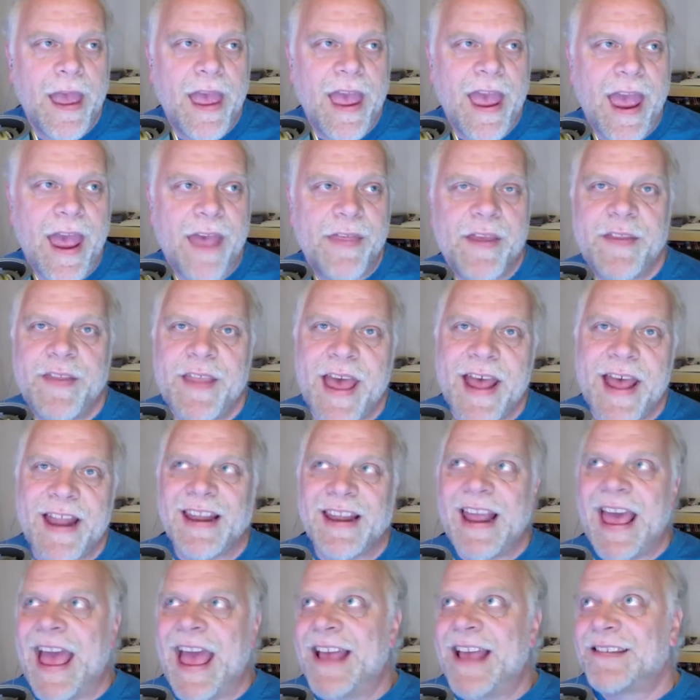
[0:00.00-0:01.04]
And then that
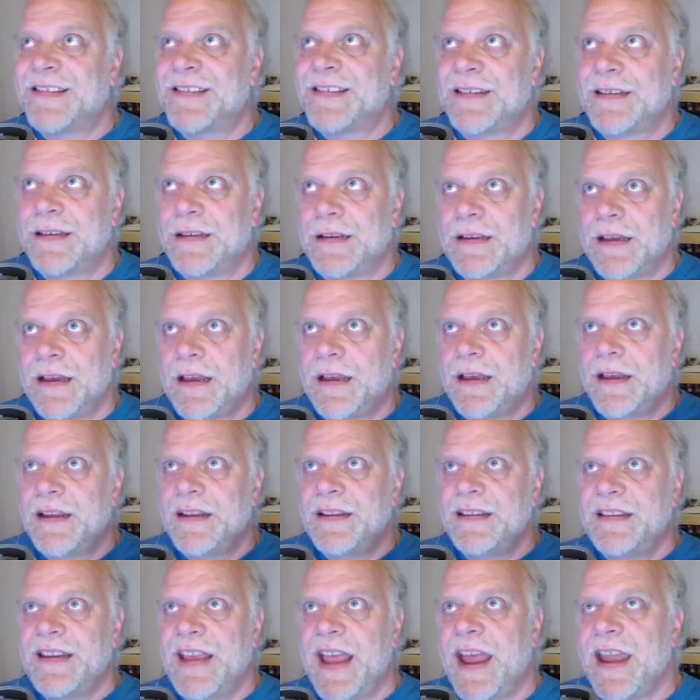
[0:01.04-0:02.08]
last
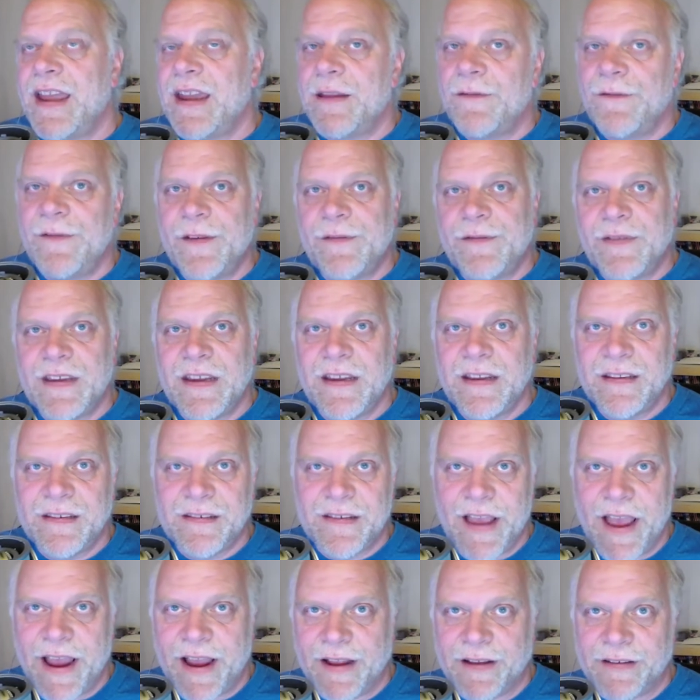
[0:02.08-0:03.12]
10 to 15
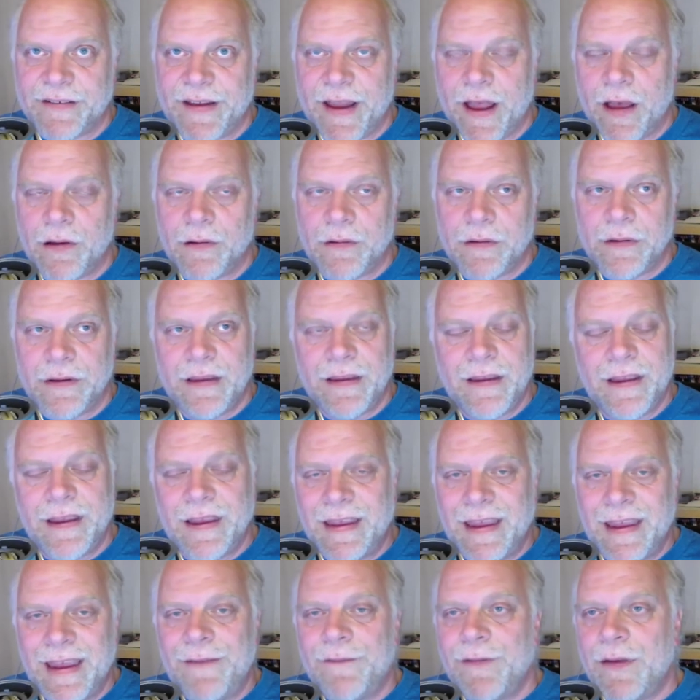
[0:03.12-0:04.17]
seconds. Now,
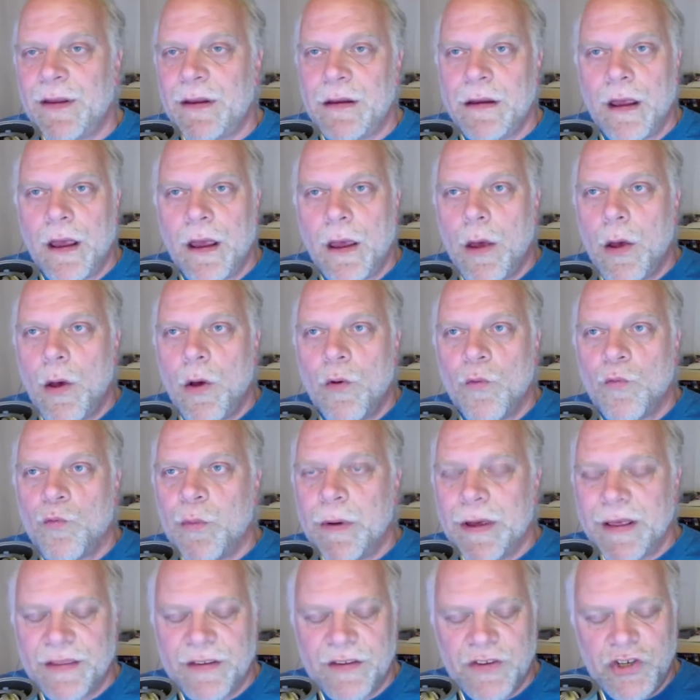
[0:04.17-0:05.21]
even
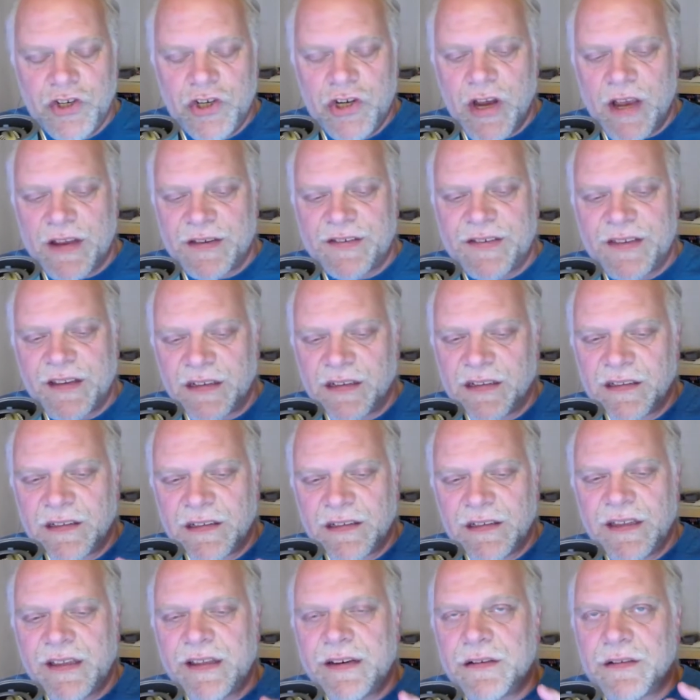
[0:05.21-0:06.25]
with just a
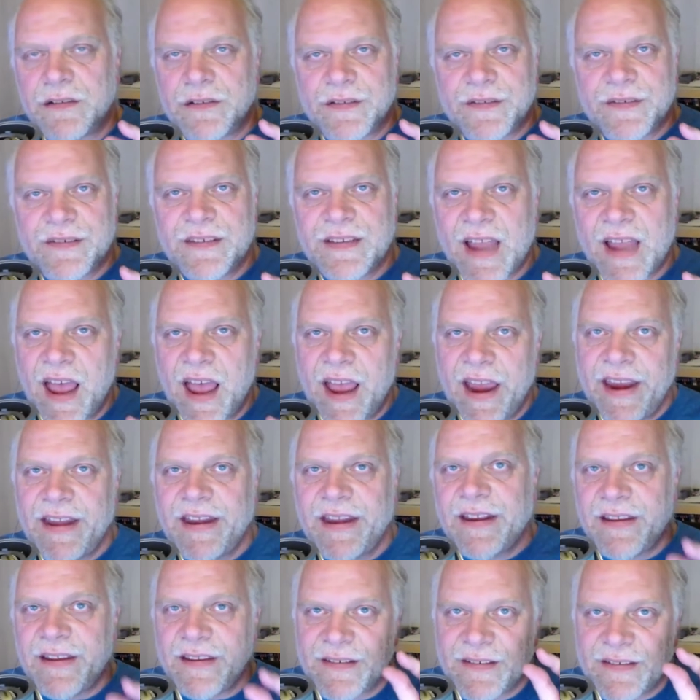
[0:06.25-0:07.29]
little
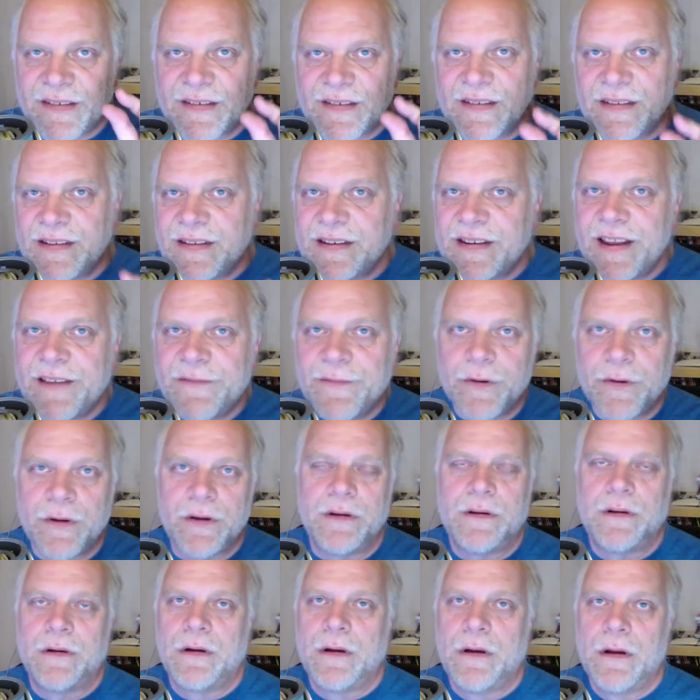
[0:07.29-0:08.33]
tiny
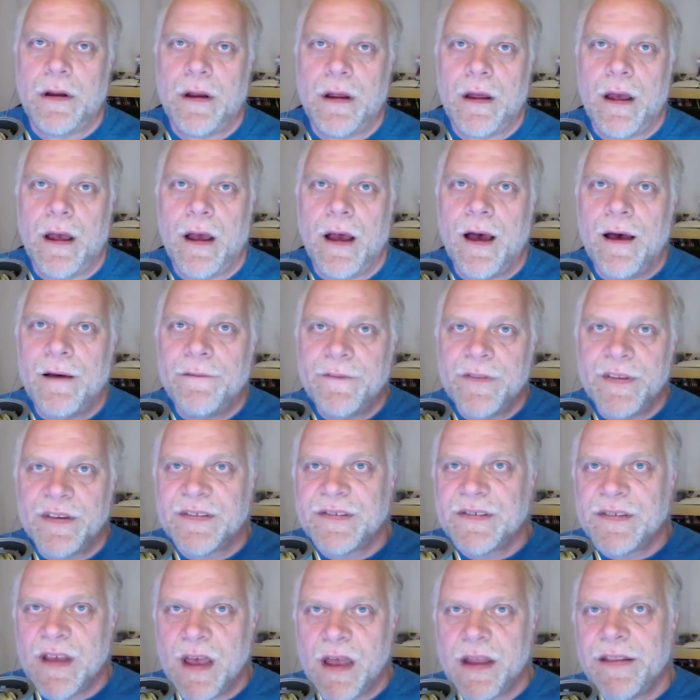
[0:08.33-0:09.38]
sliver of the
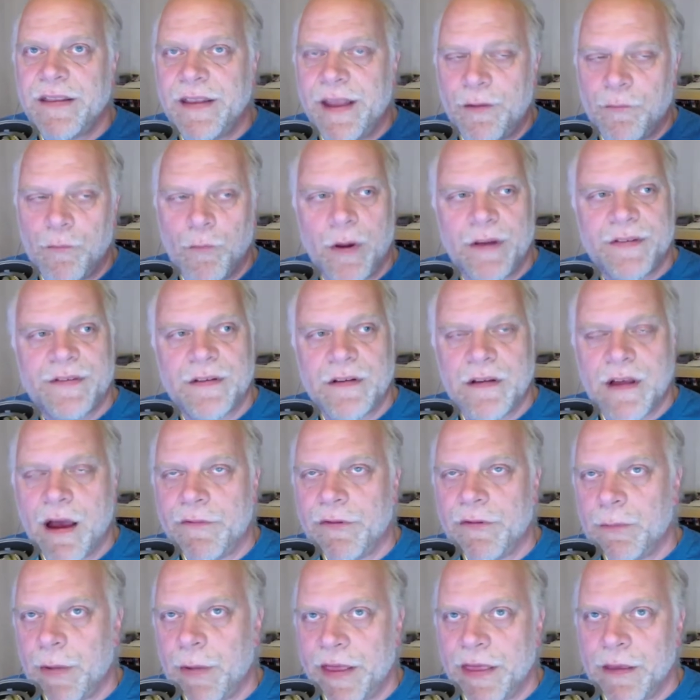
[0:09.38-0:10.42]
sun that wasn't
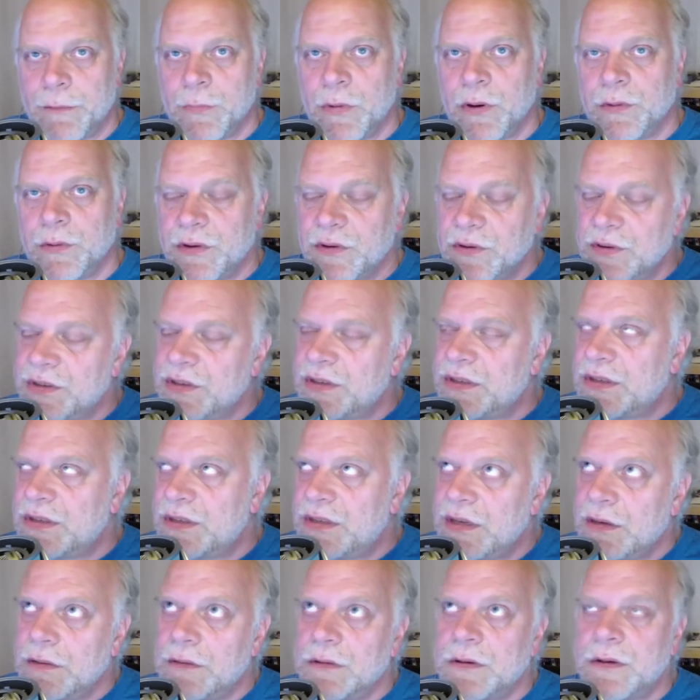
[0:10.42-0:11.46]
covered by the moon, you
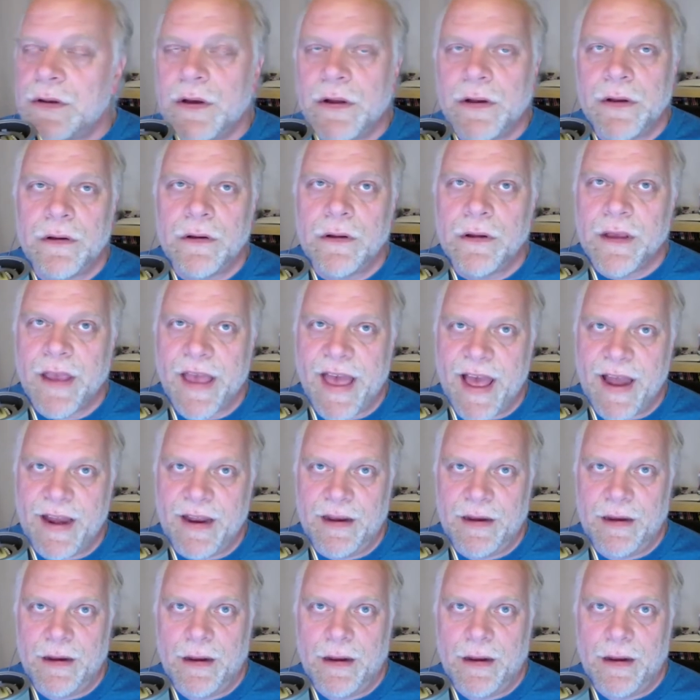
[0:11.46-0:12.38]
still couldn't look at it